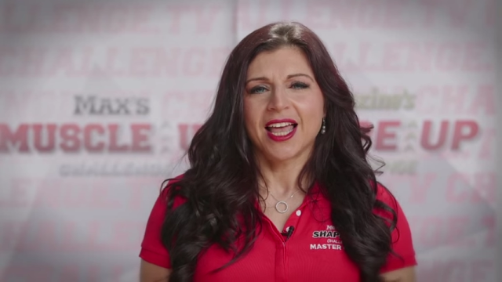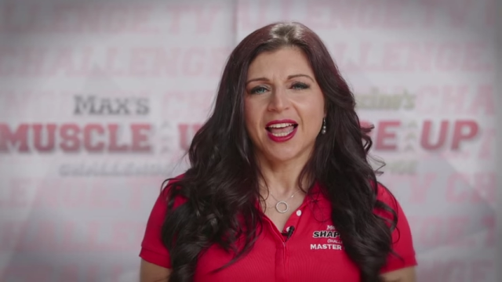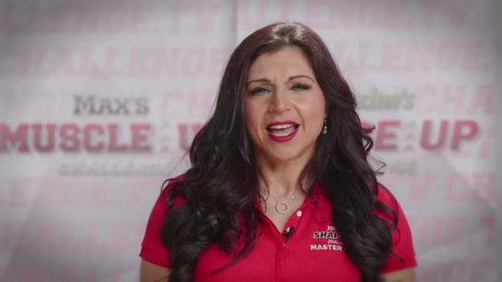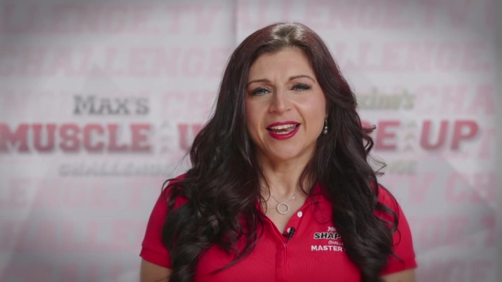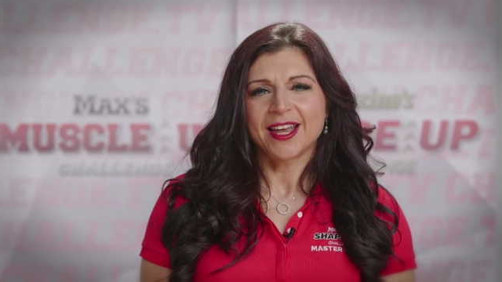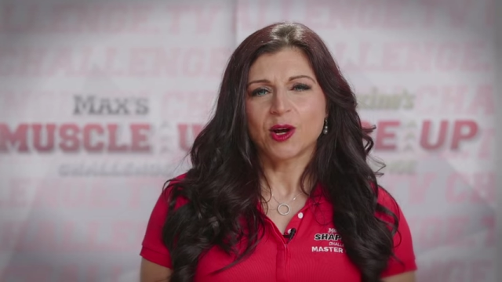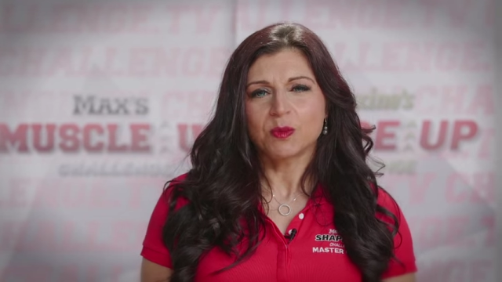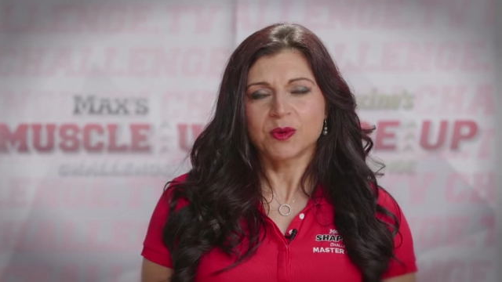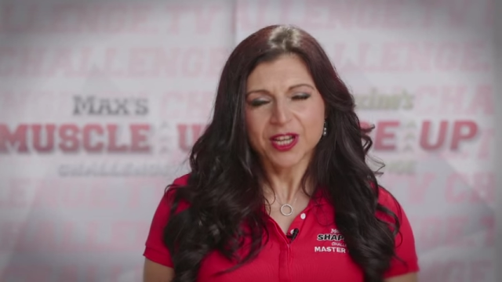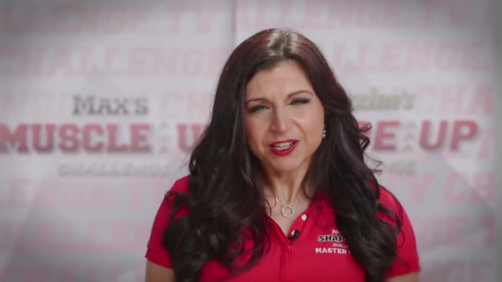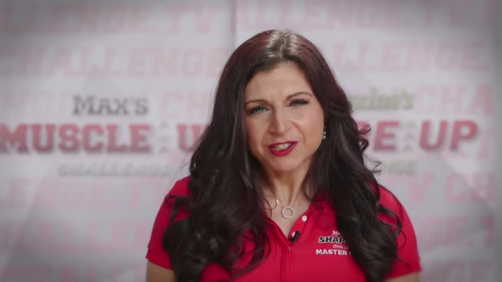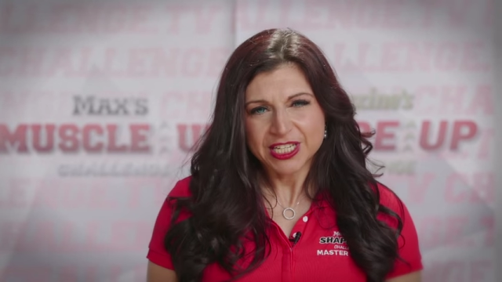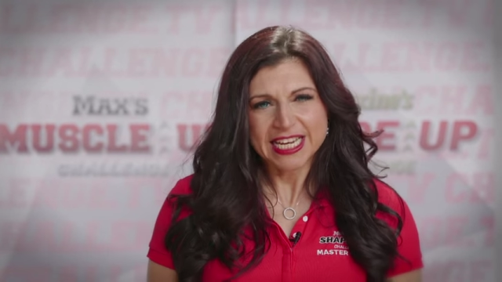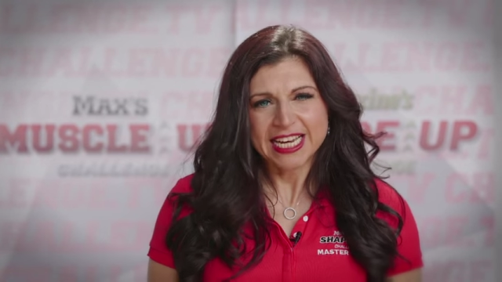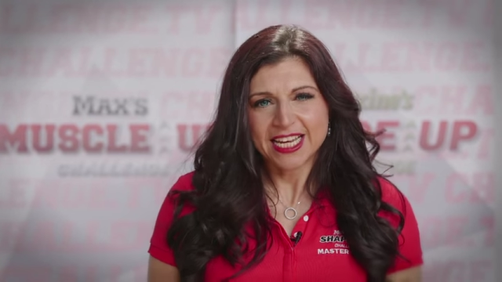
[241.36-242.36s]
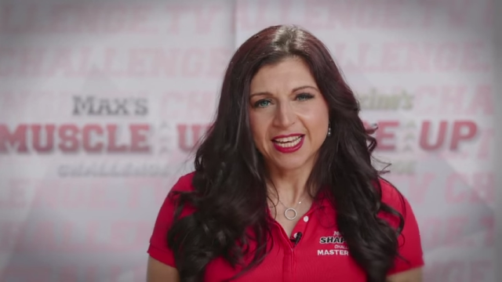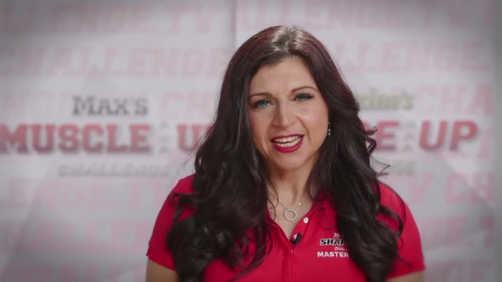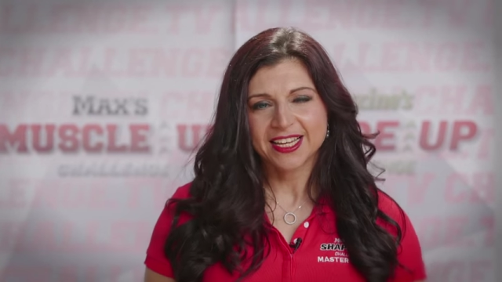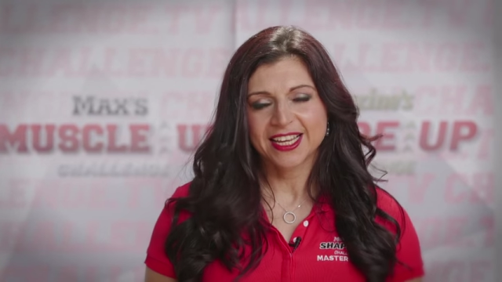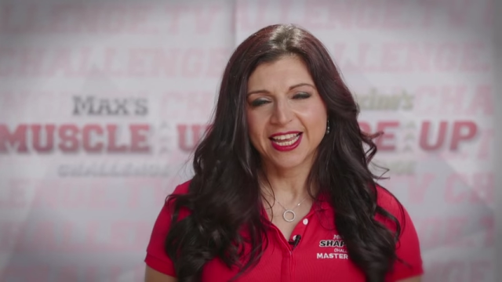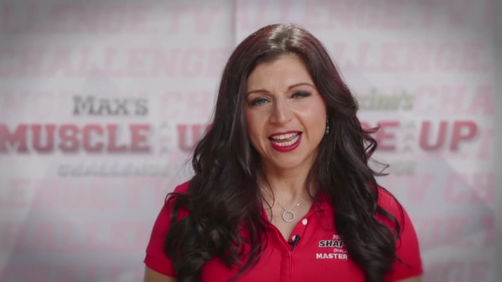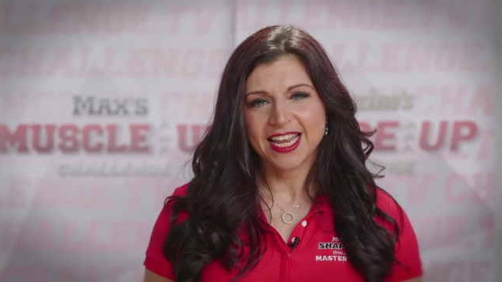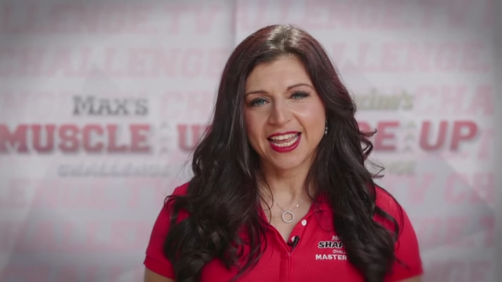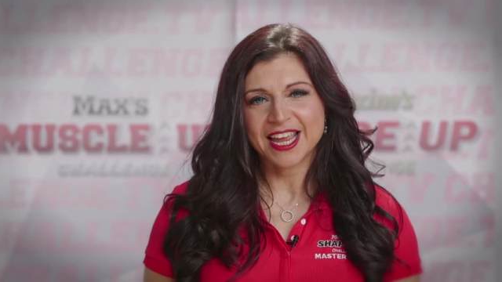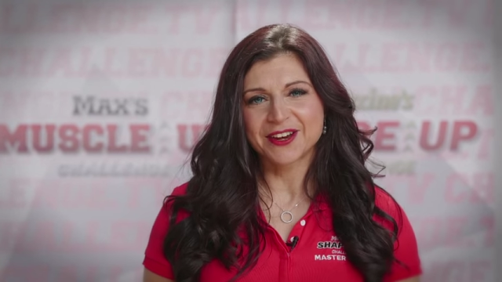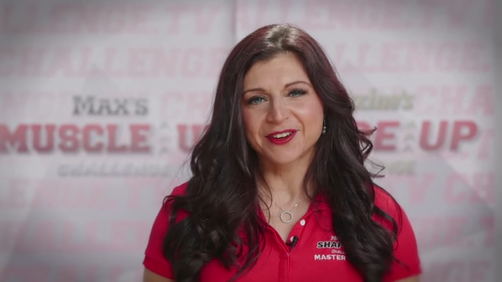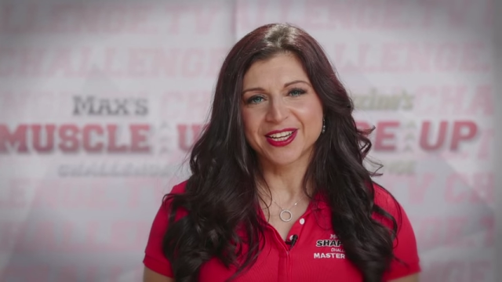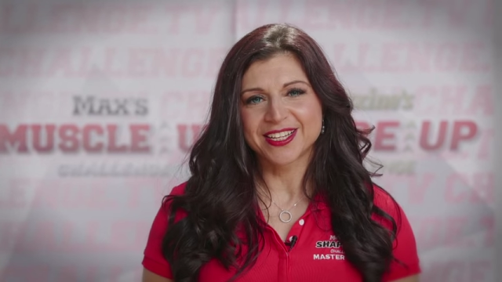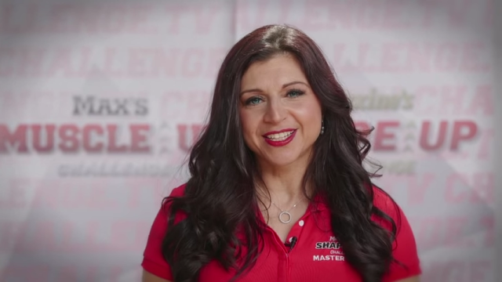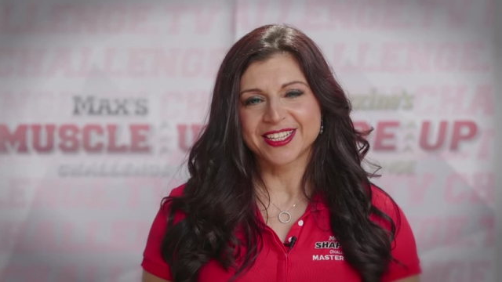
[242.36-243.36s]
and help critique any
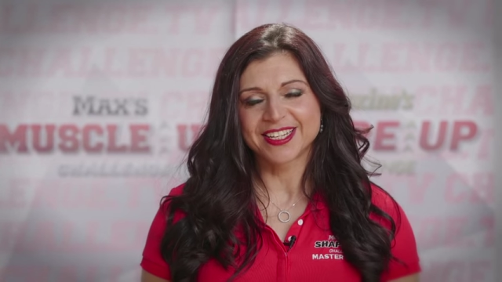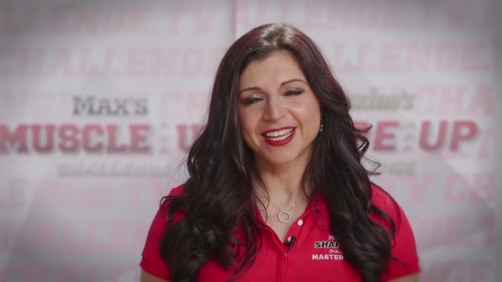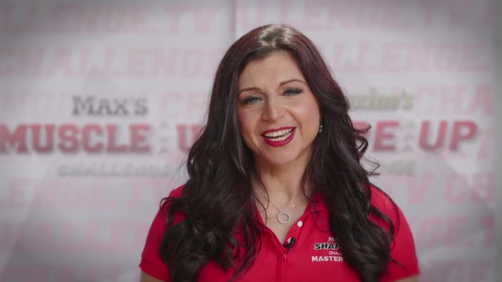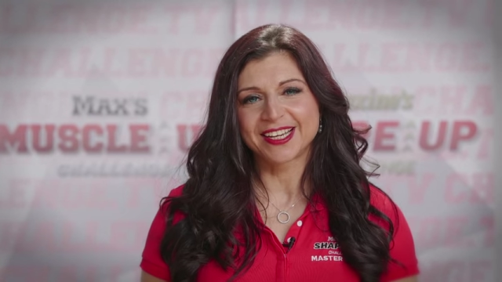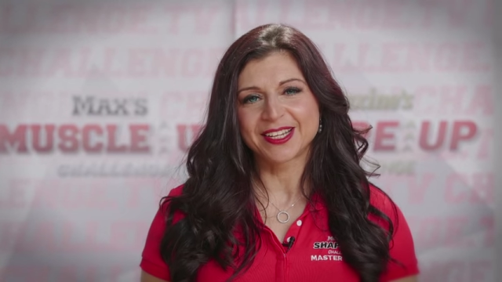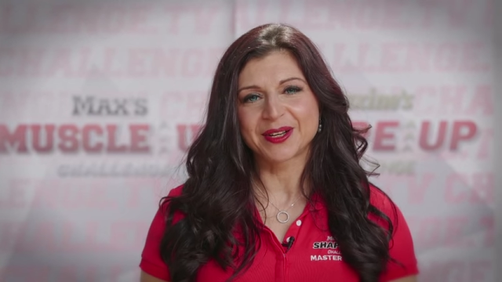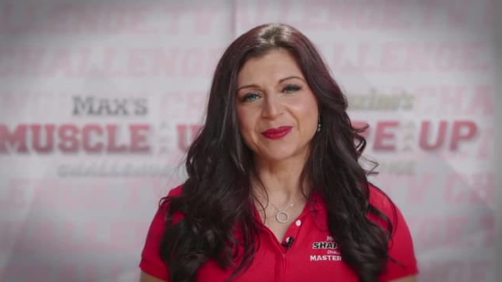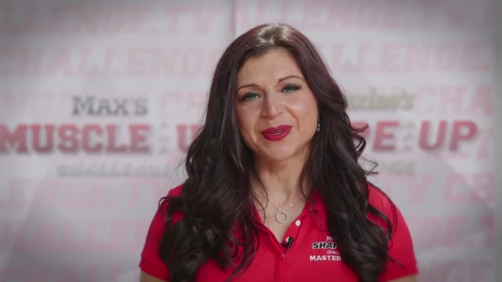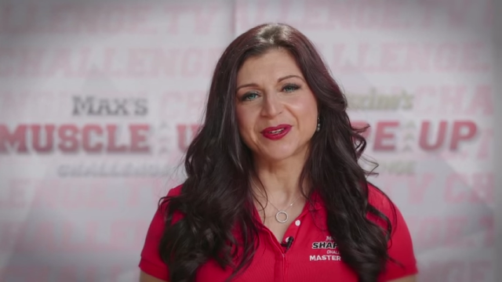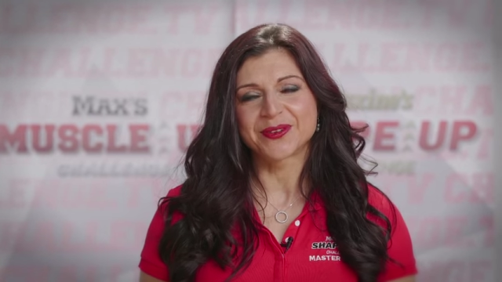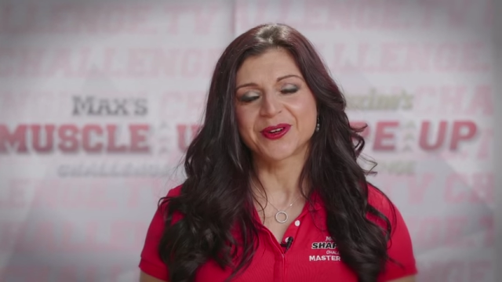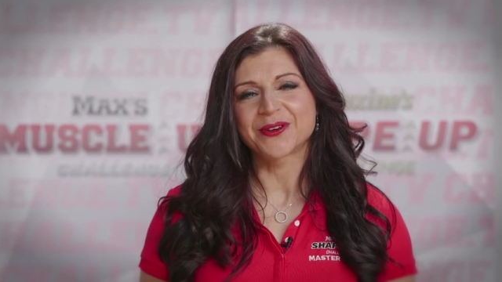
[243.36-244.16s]
areas that need a little bit of